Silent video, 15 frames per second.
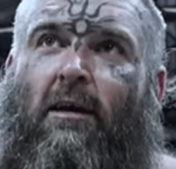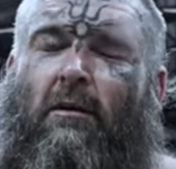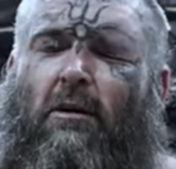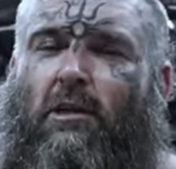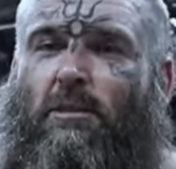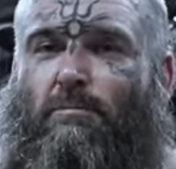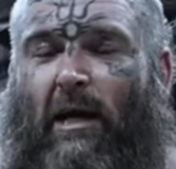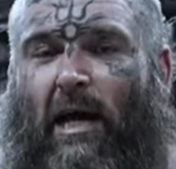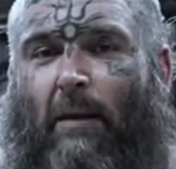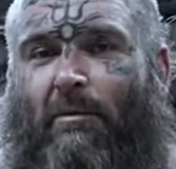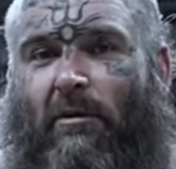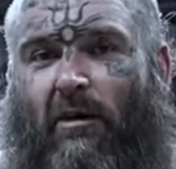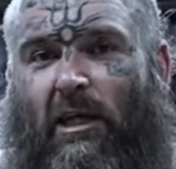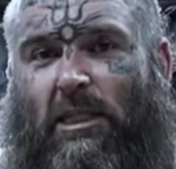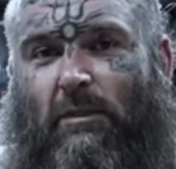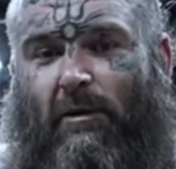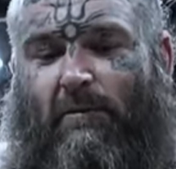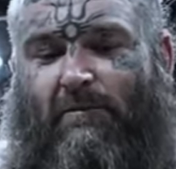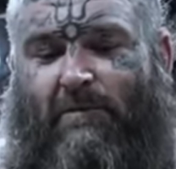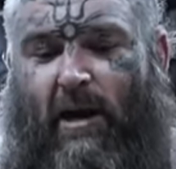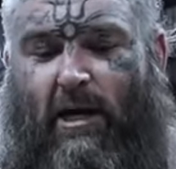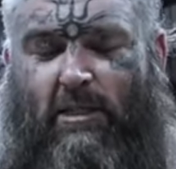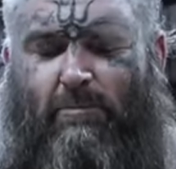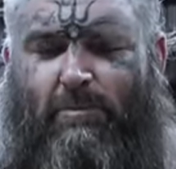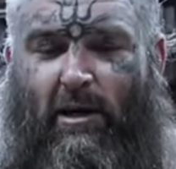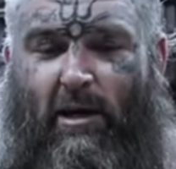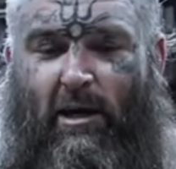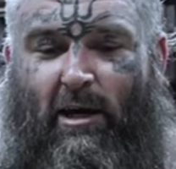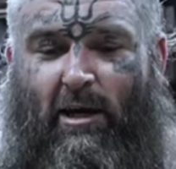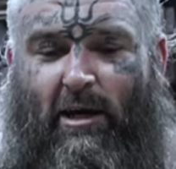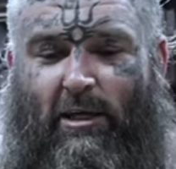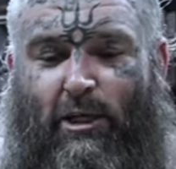because my appetite's a bit fucked, but